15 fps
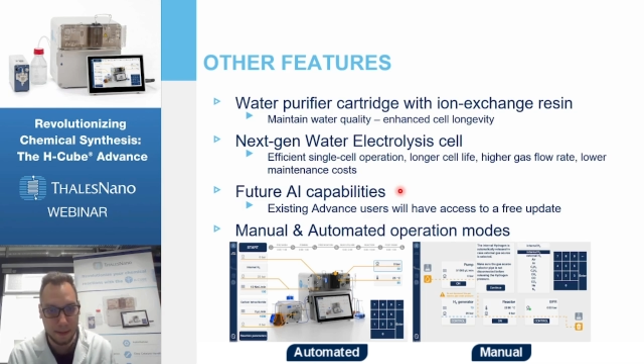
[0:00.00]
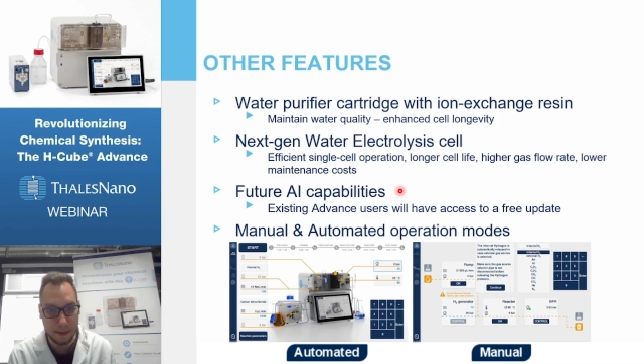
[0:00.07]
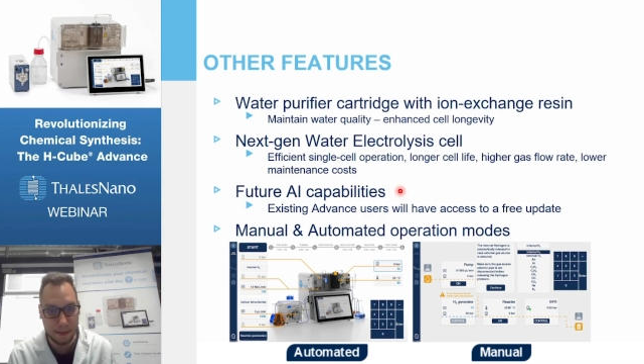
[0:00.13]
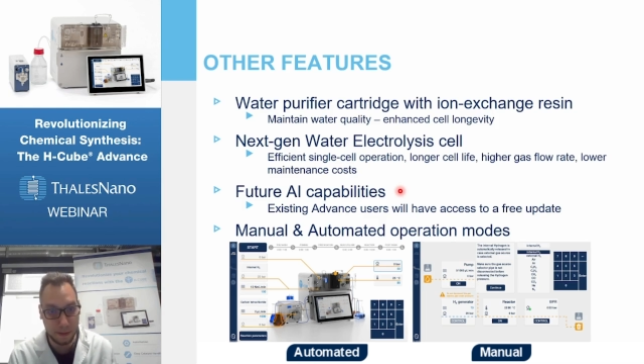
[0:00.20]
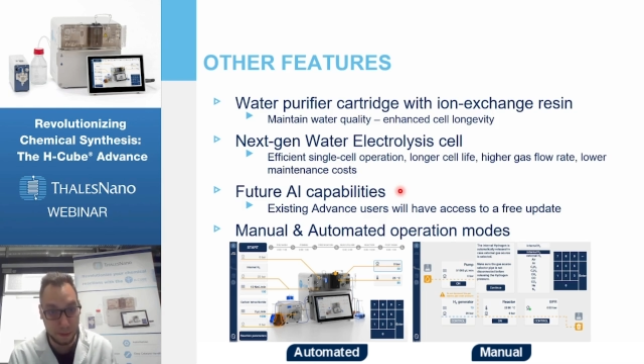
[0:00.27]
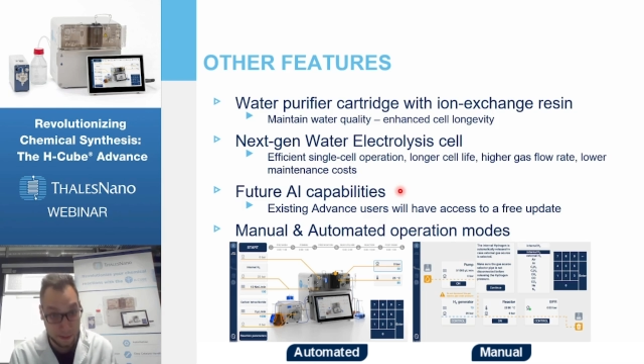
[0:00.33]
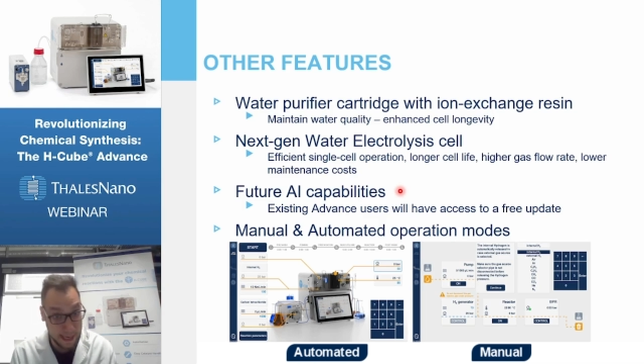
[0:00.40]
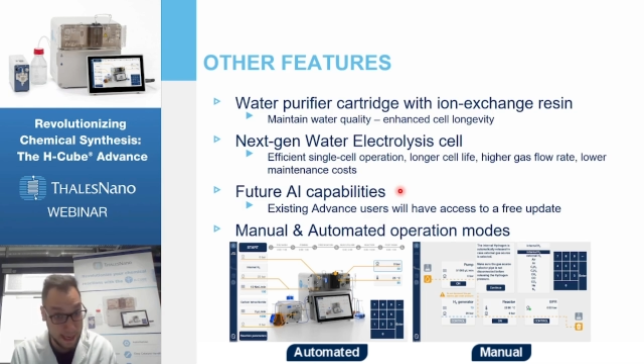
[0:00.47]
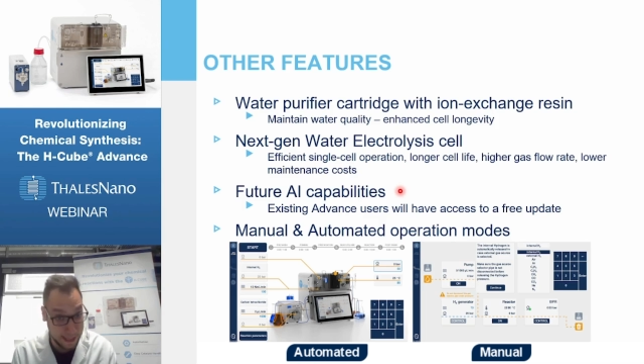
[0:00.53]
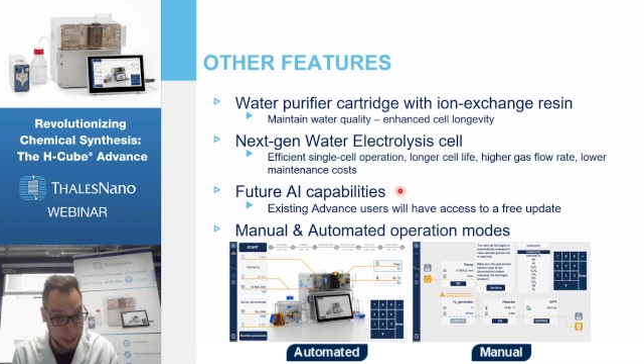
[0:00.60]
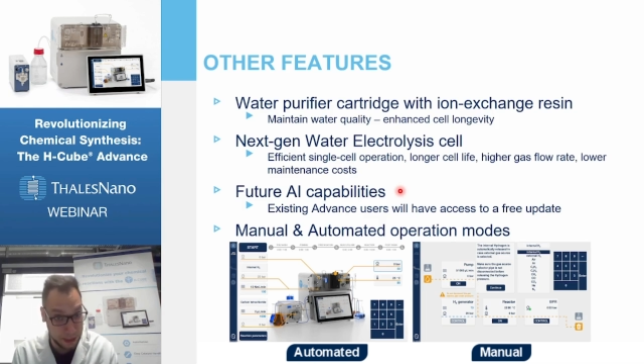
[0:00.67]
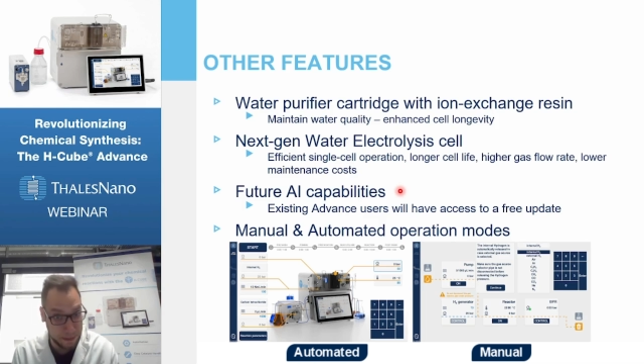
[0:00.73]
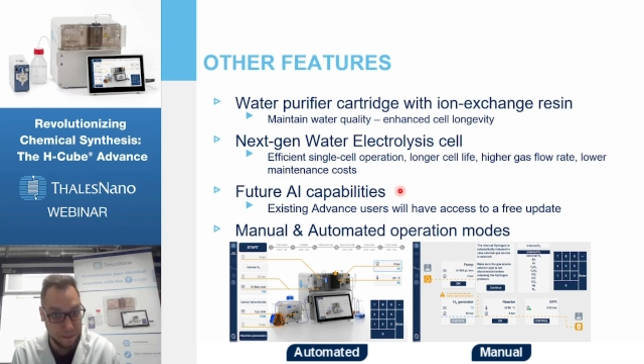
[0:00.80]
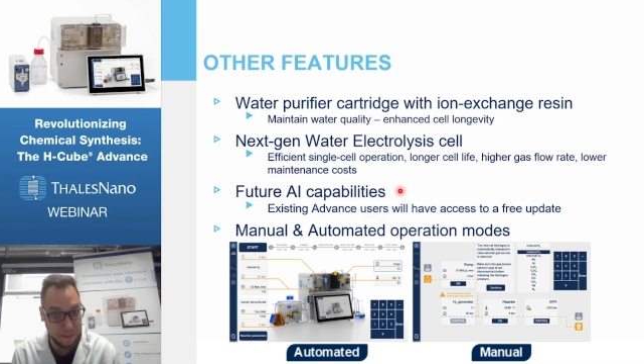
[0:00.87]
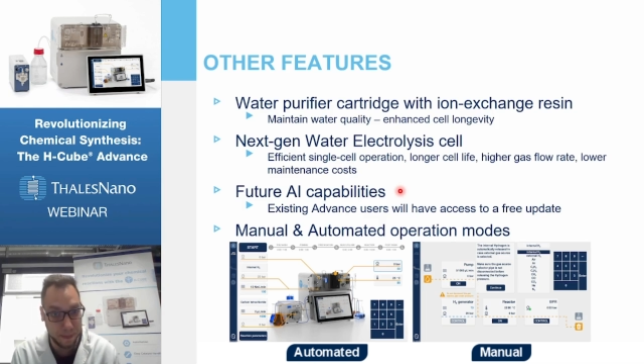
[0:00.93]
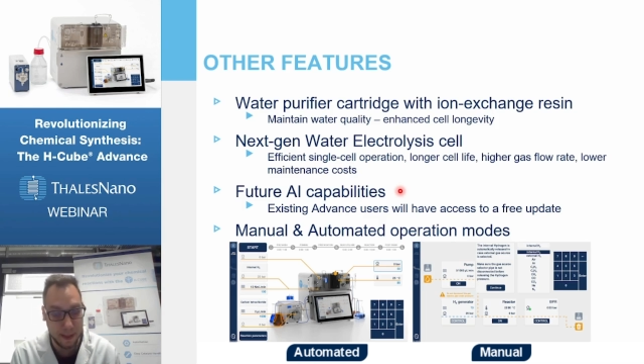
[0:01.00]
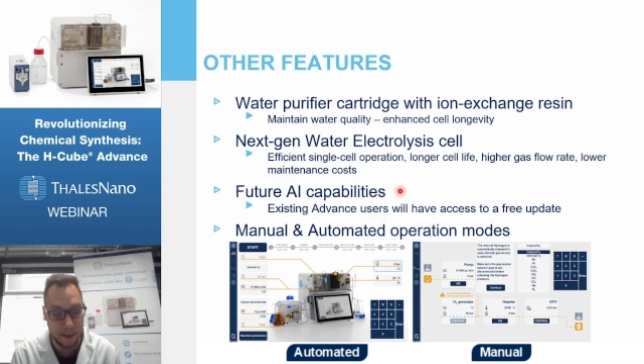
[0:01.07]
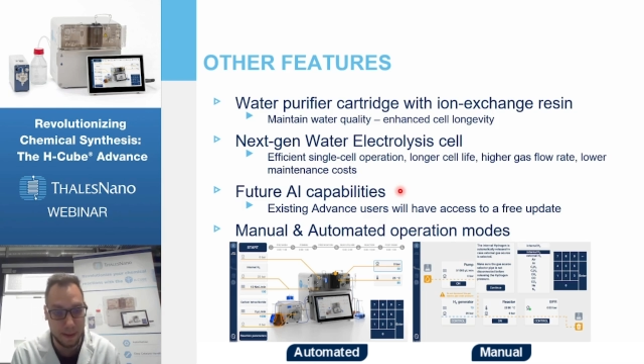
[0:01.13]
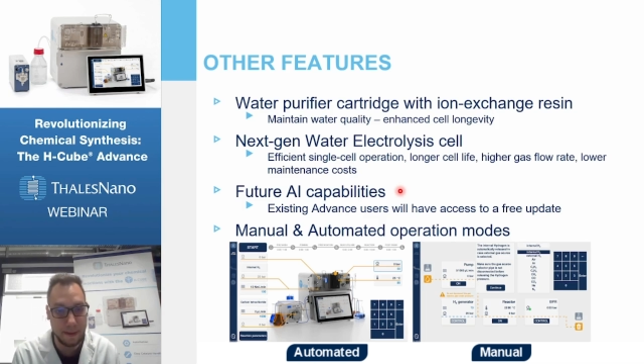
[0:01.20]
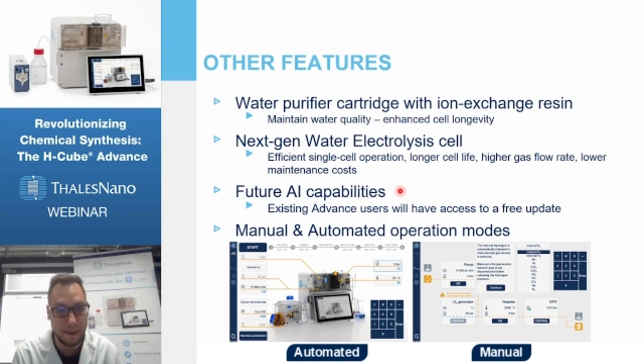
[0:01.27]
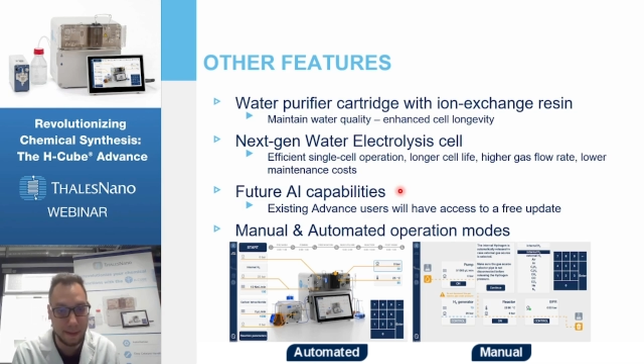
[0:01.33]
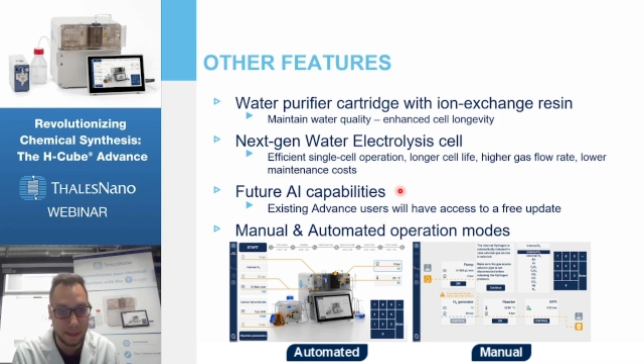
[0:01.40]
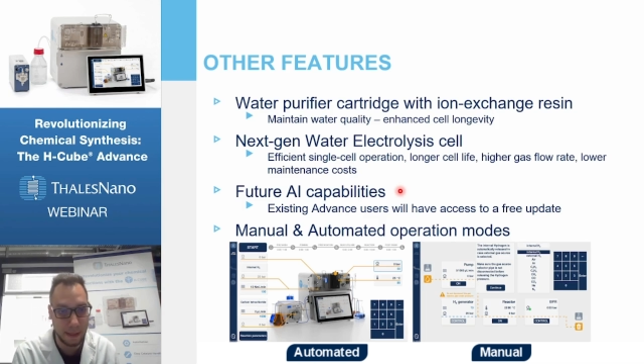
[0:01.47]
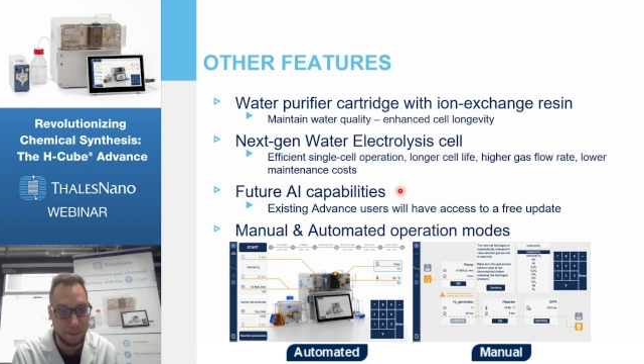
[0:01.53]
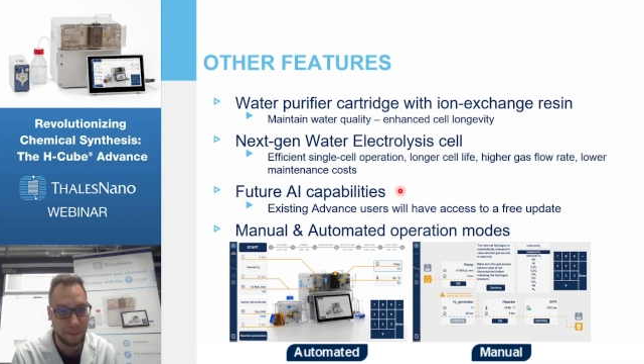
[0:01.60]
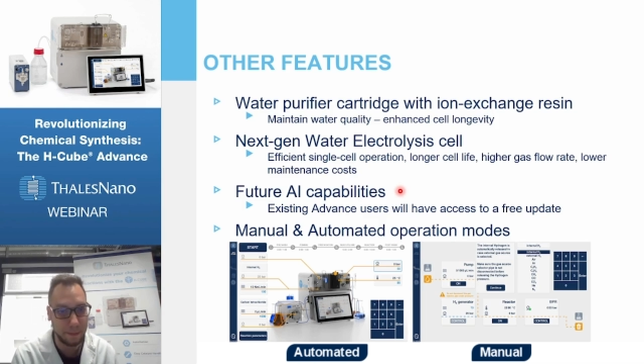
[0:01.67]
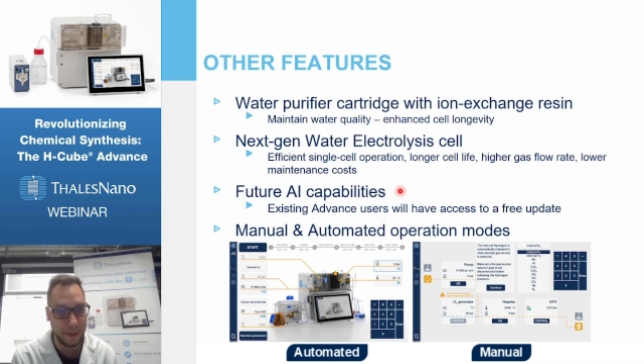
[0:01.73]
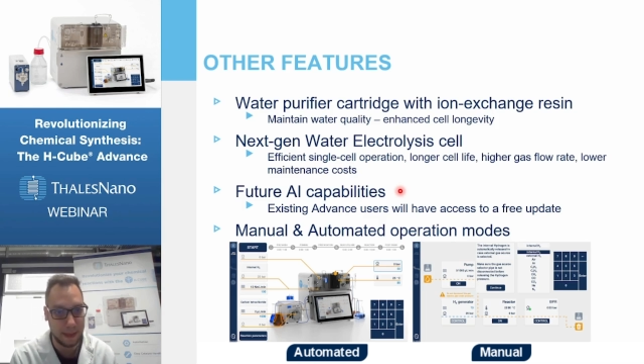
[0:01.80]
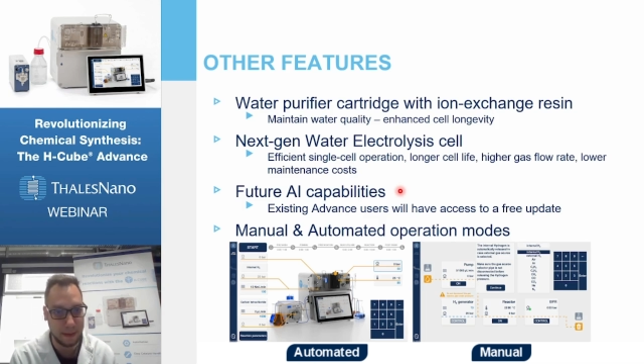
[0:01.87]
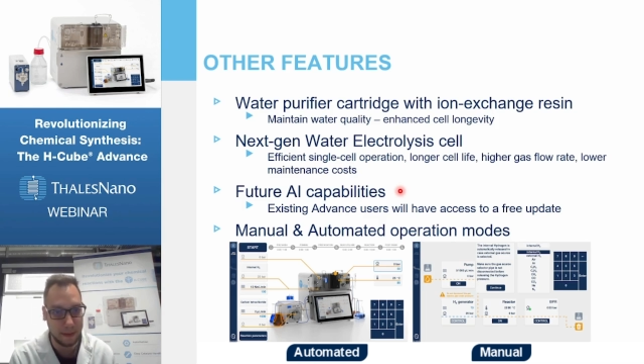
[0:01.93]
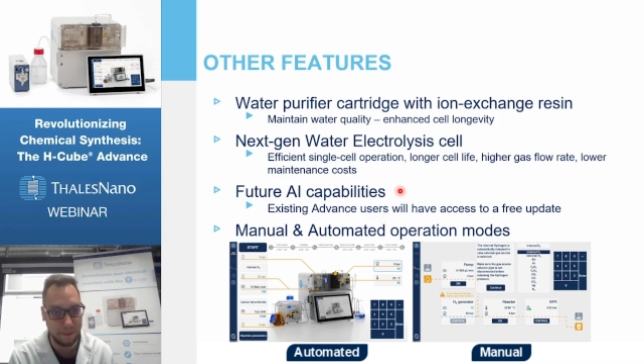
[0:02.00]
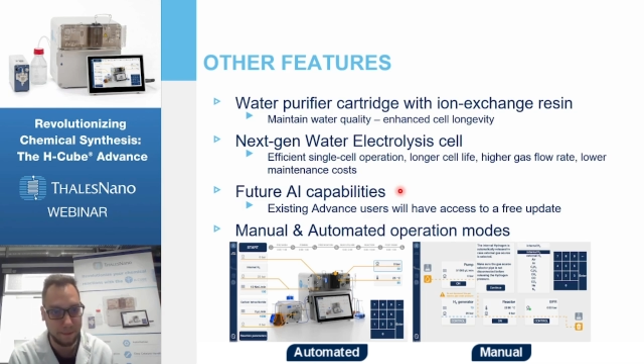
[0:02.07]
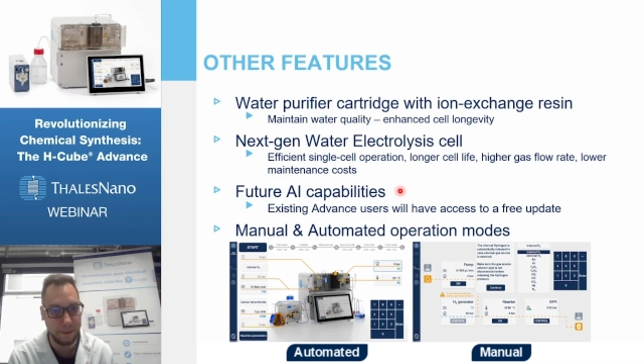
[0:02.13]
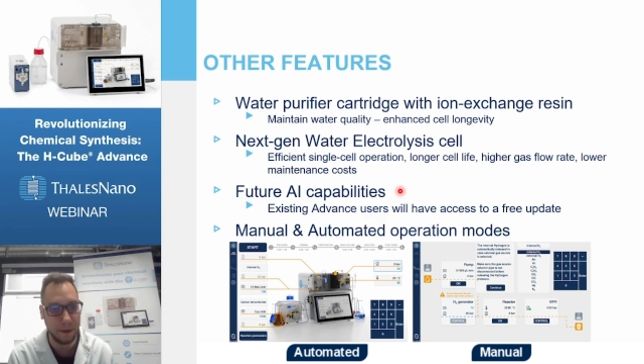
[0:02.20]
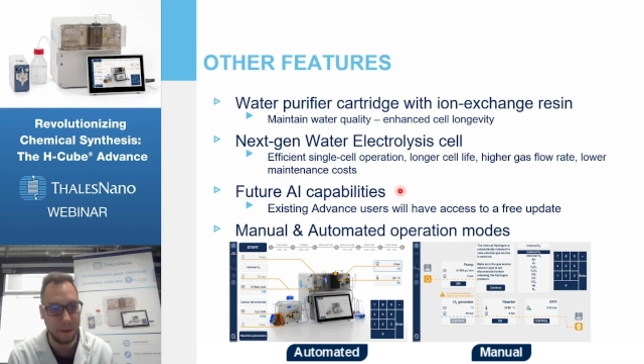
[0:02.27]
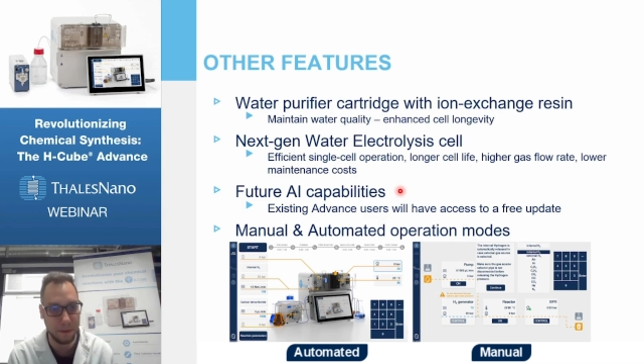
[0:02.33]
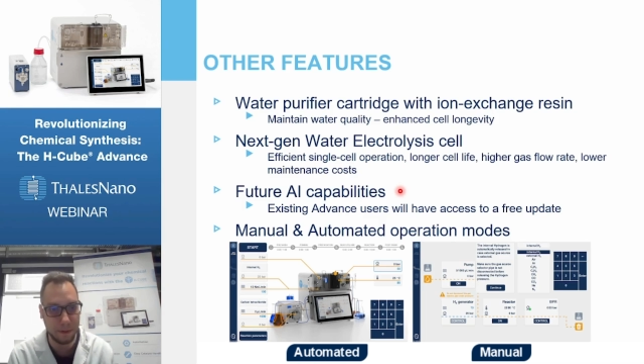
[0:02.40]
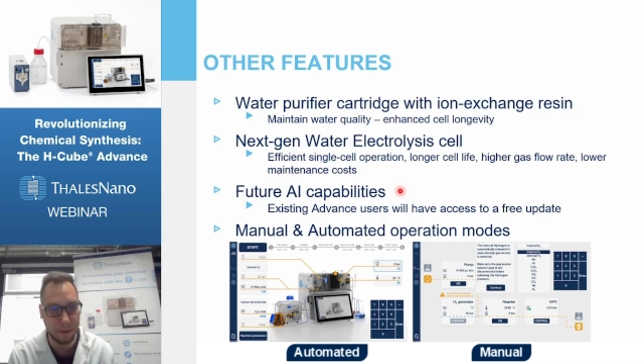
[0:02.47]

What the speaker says: teach the software a few